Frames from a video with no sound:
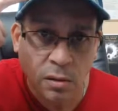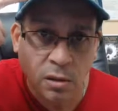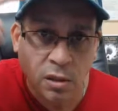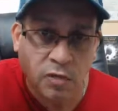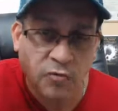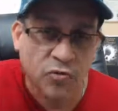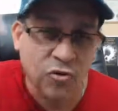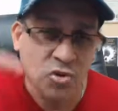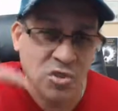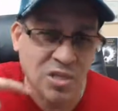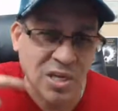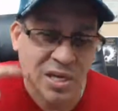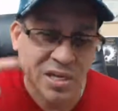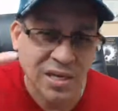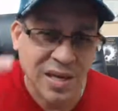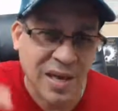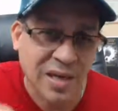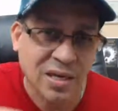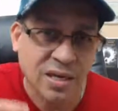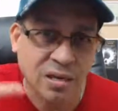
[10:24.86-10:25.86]
If you say
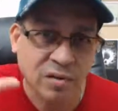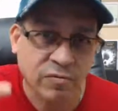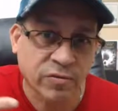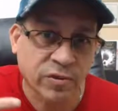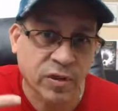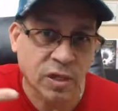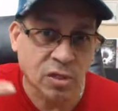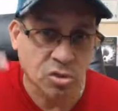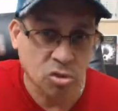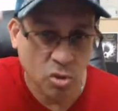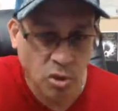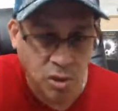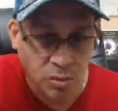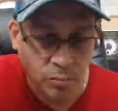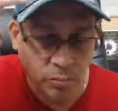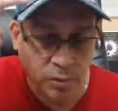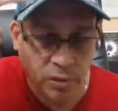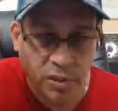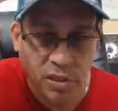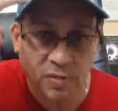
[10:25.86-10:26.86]
negative things, you
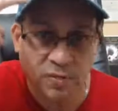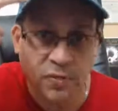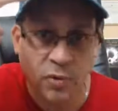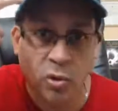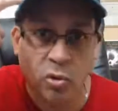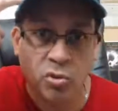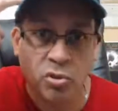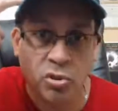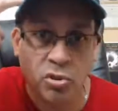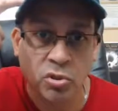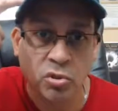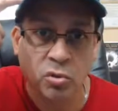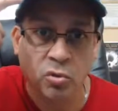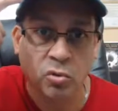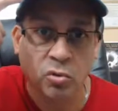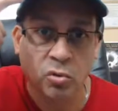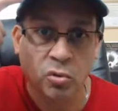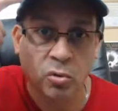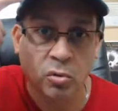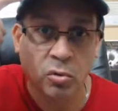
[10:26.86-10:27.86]
can believe those
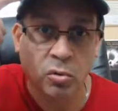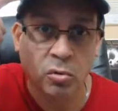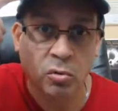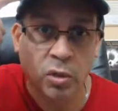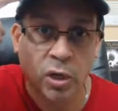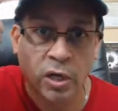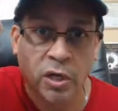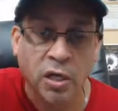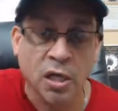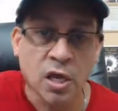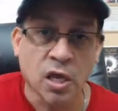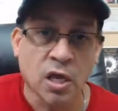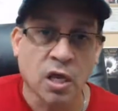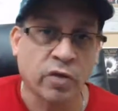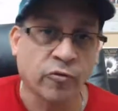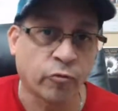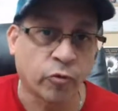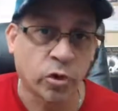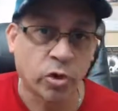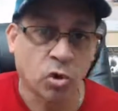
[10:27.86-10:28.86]
too, right?
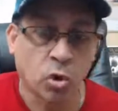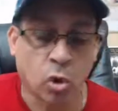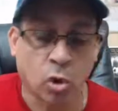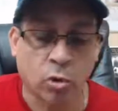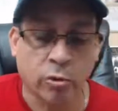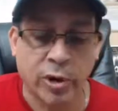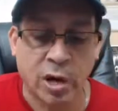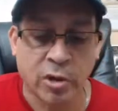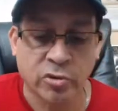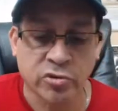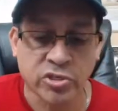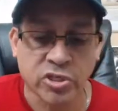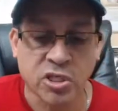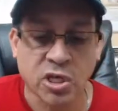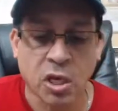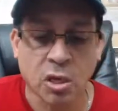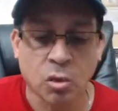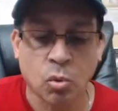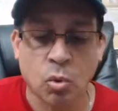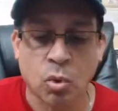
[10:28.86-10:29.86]
If we go around
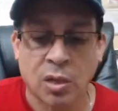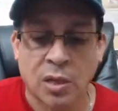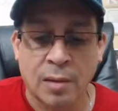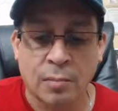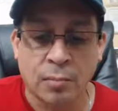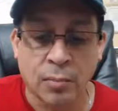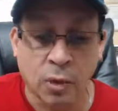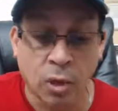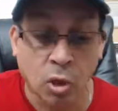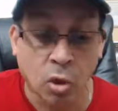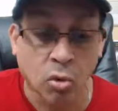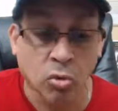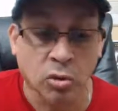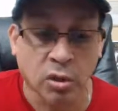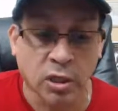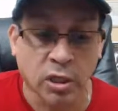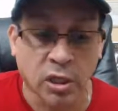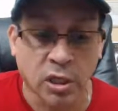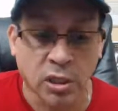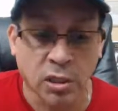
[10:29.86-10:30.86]
saying, well, I'm
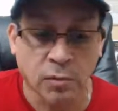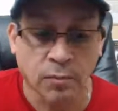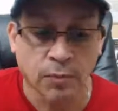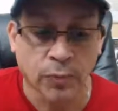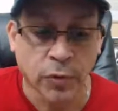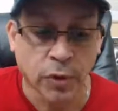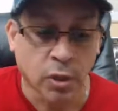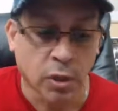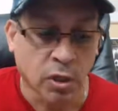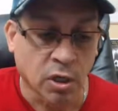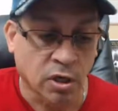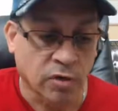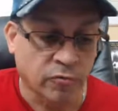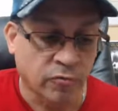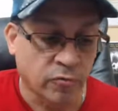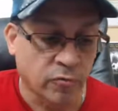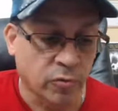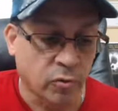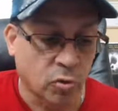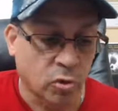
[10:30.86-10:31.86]
lonely,
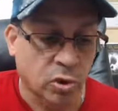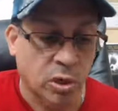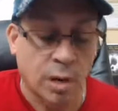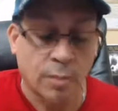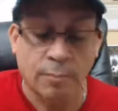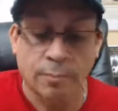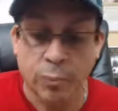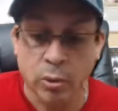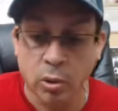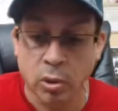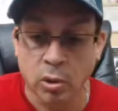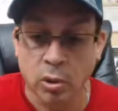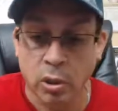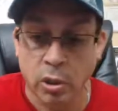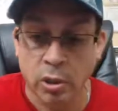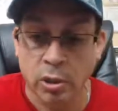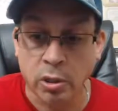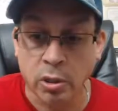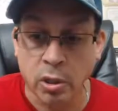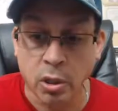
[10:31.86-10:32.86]
or I'm
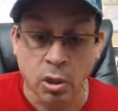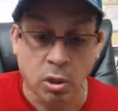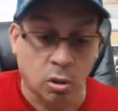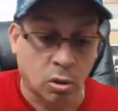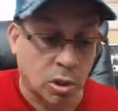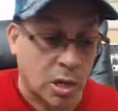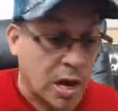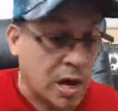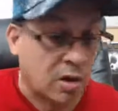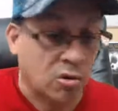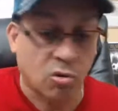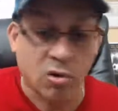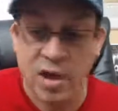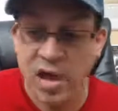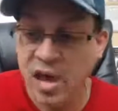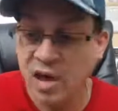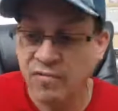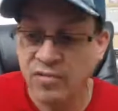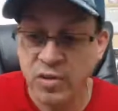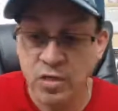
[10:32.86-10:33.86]
bored, or I don't
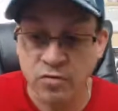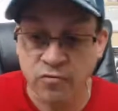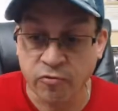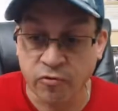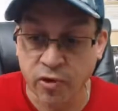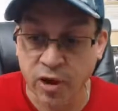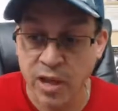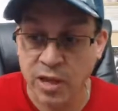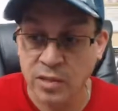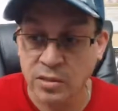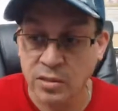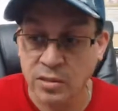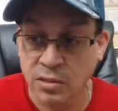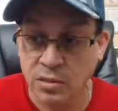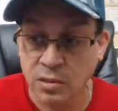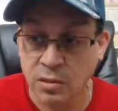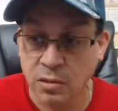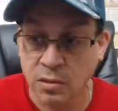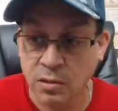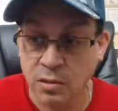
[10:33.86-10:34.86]
have any friends,